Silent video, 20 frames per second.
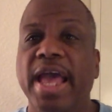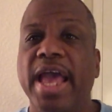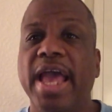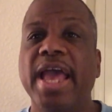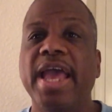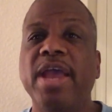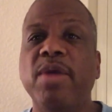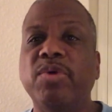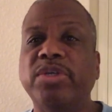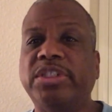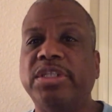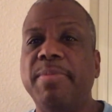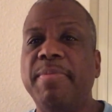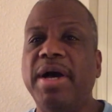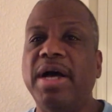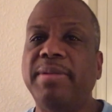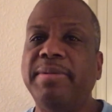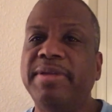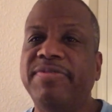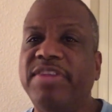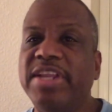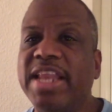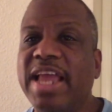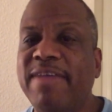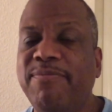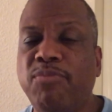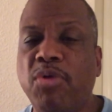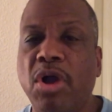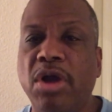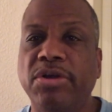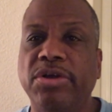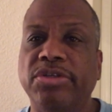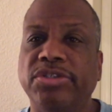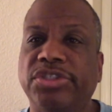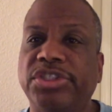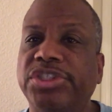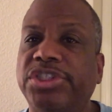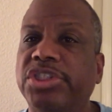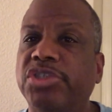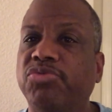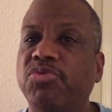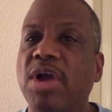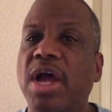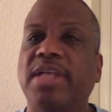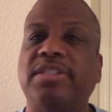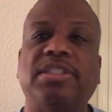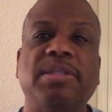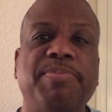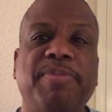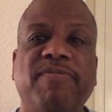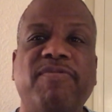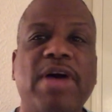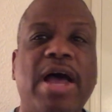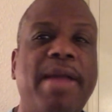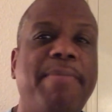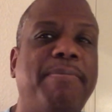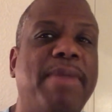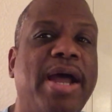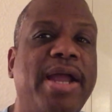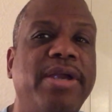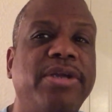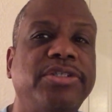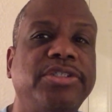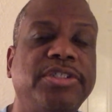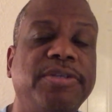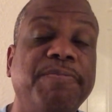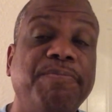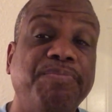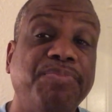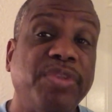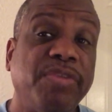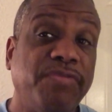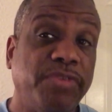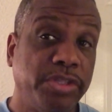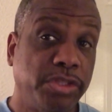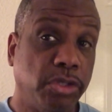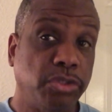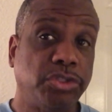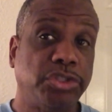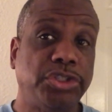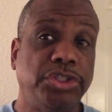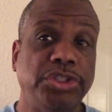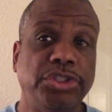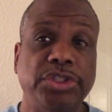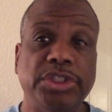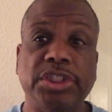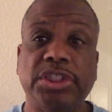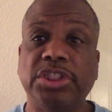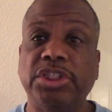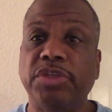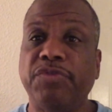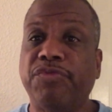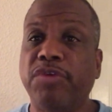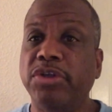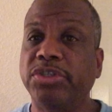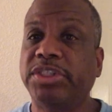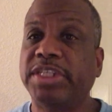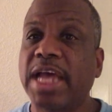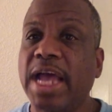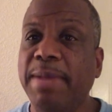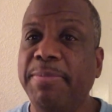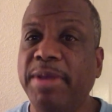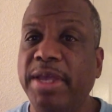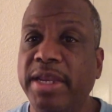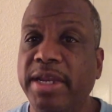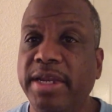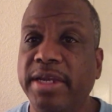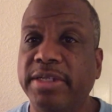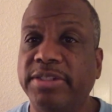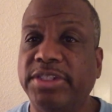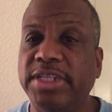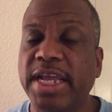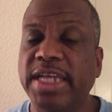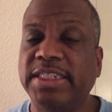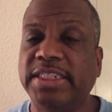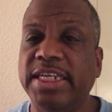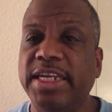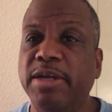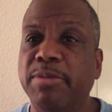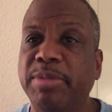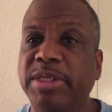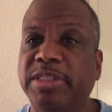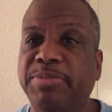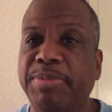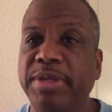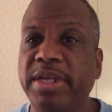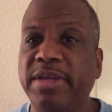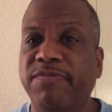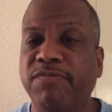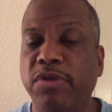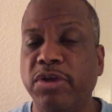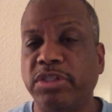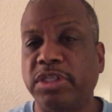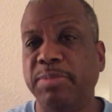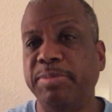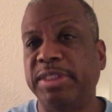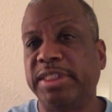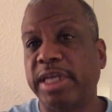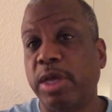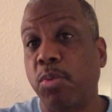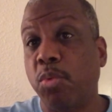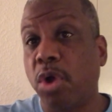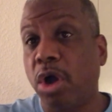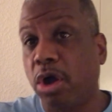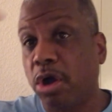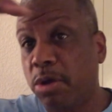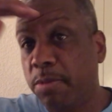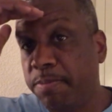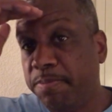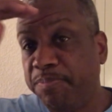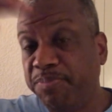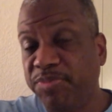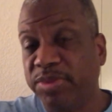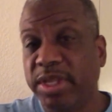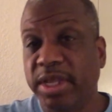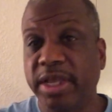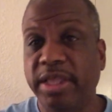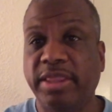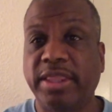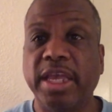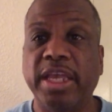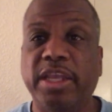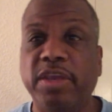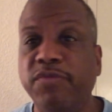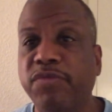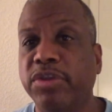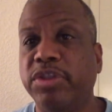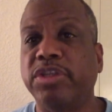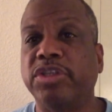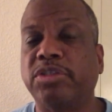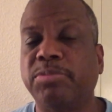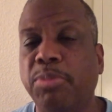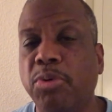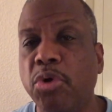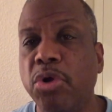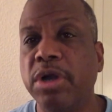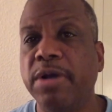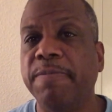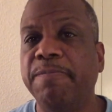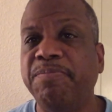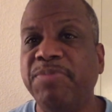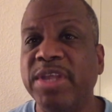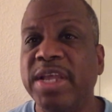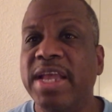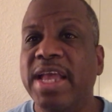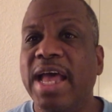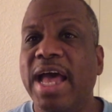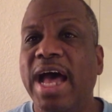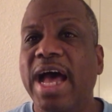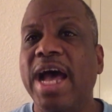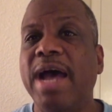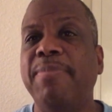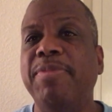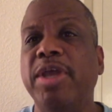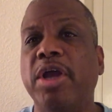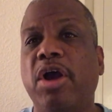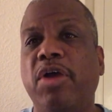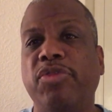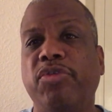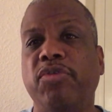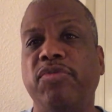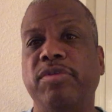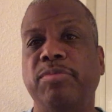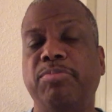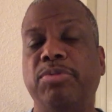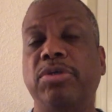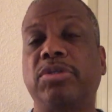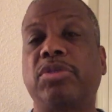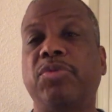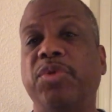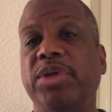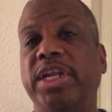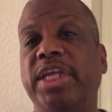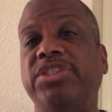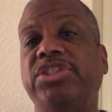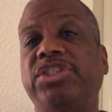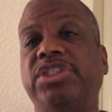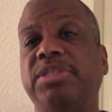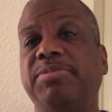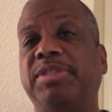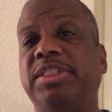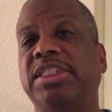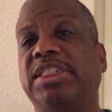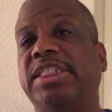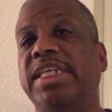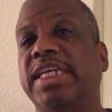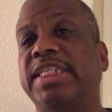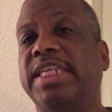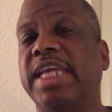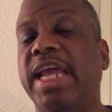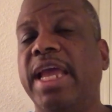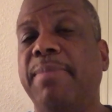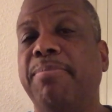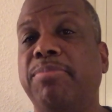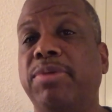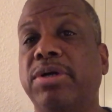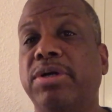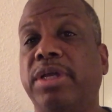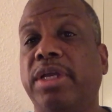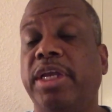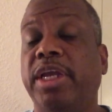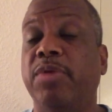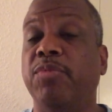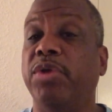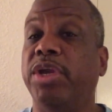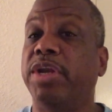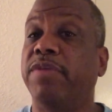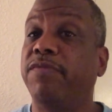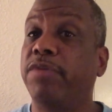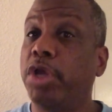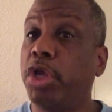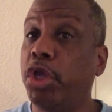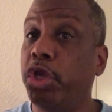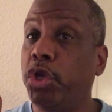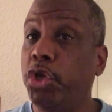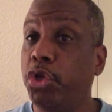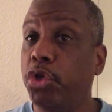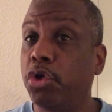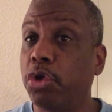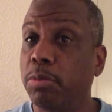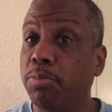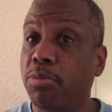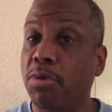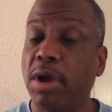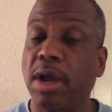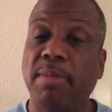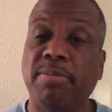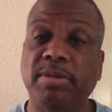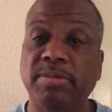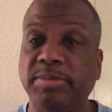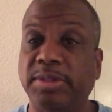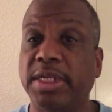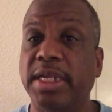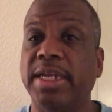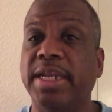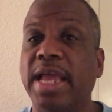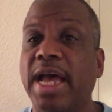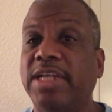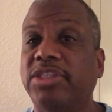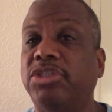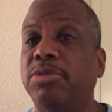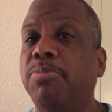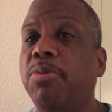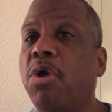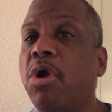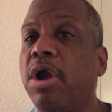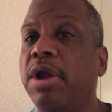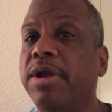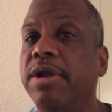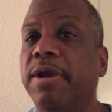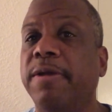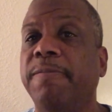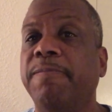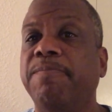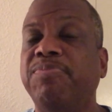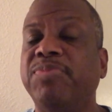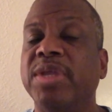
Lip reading: Hey, what's up, my Uplifting Life Partners? This is Ron Simplified Myers. For those of you, this is your first time getting a chance to hear me speak. First, let me say welcome and thank you for the support. I'm the author of the book, The Relationship Success Handbook, Get Rid of Your Problems, Not Your Partner.